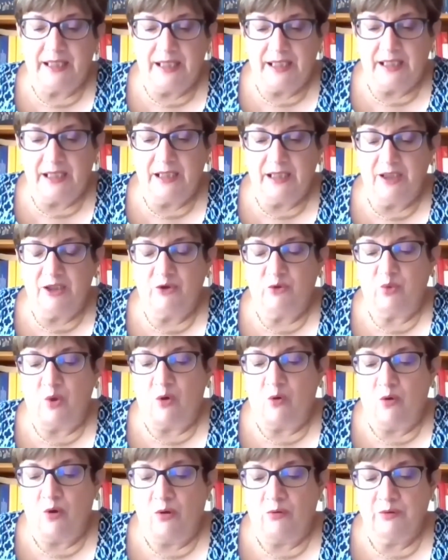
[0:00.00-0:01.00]
taking into
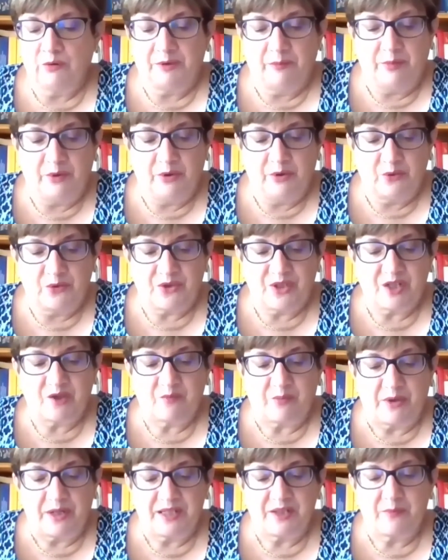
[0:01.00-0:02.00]
account the views
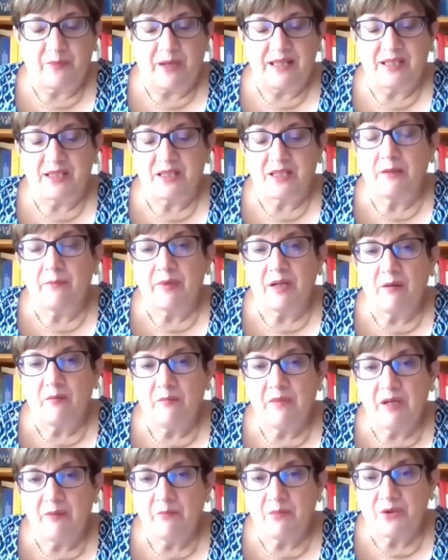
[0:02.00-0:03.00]
expressed by
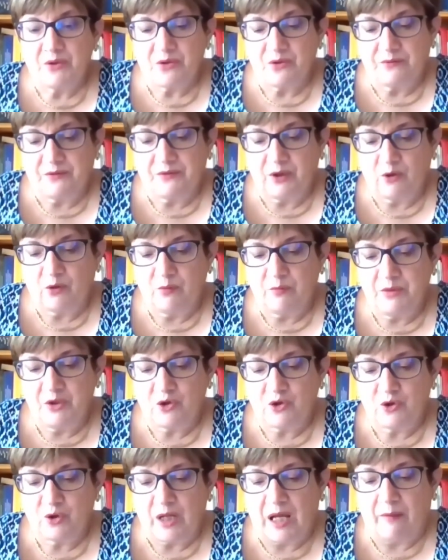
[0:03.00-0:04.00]
several members of the
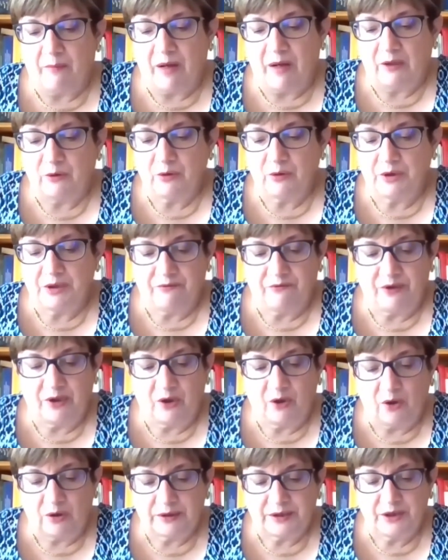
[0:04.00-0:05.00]
Commission about the
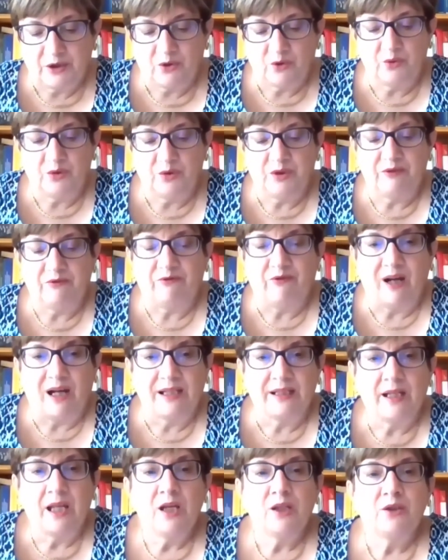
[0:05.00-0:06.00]
difficulty to
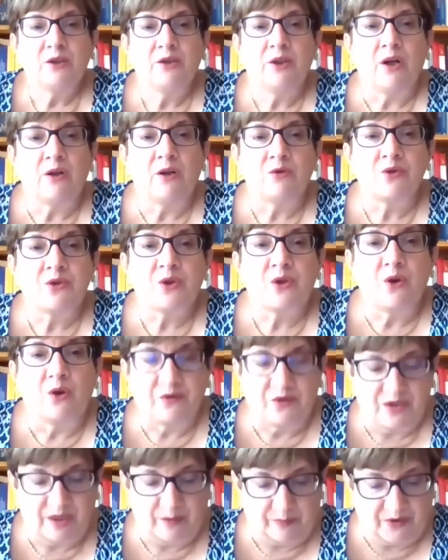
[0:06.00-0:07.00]
define those
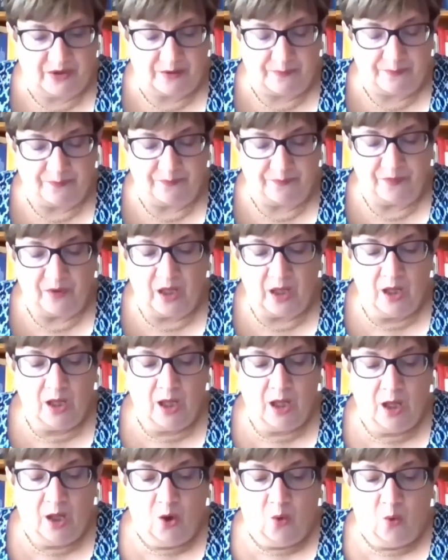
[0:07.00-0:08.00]
concepts.
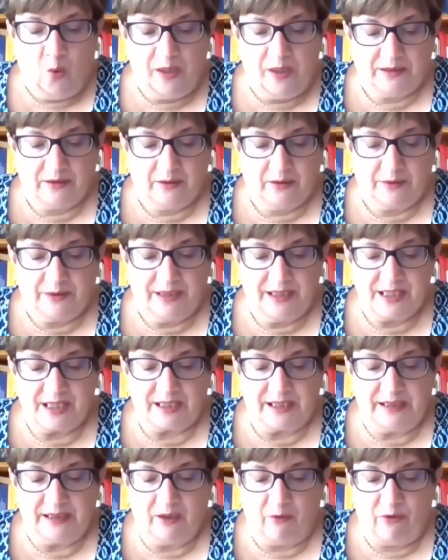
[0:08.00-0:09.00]
Whether the
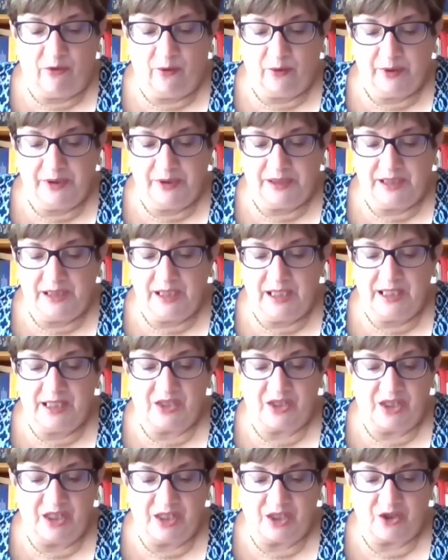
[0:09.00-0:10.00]
state authority
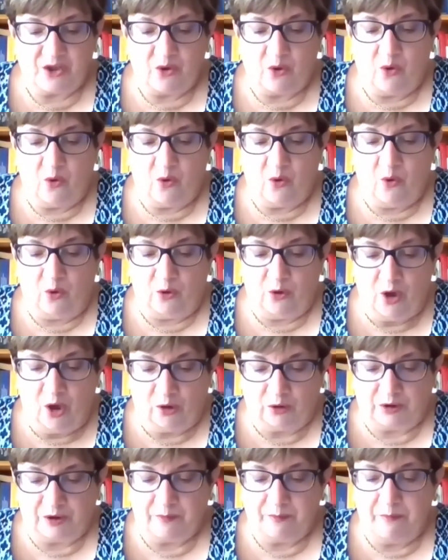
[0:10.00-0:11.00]
exists or
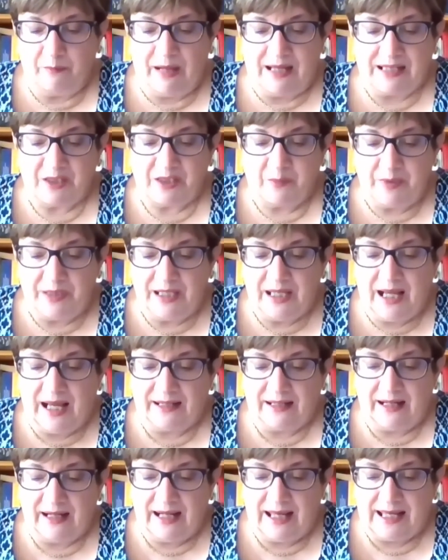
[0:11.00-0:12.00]
not must be
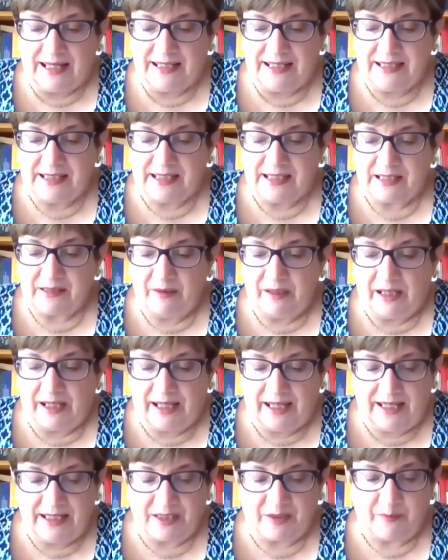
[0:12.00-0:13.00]
analyzed
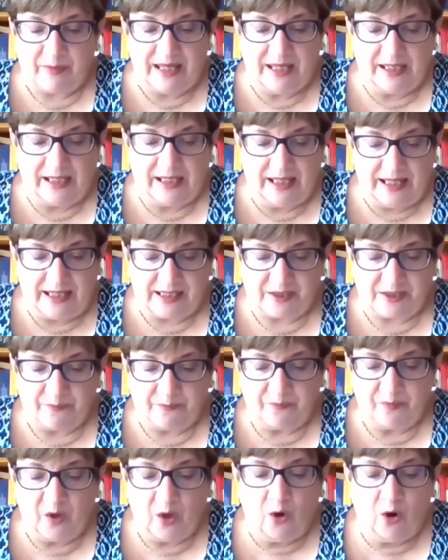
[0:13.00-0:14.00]
case by
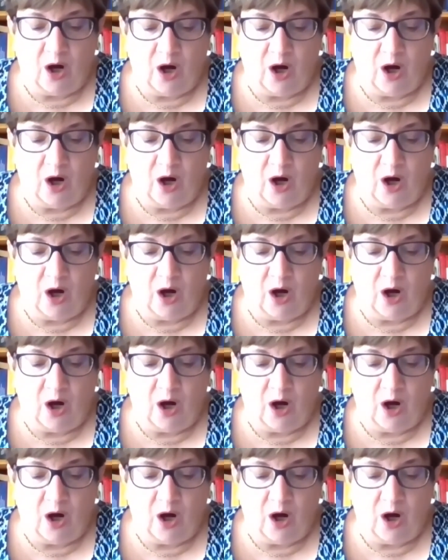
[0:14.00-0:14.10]
case.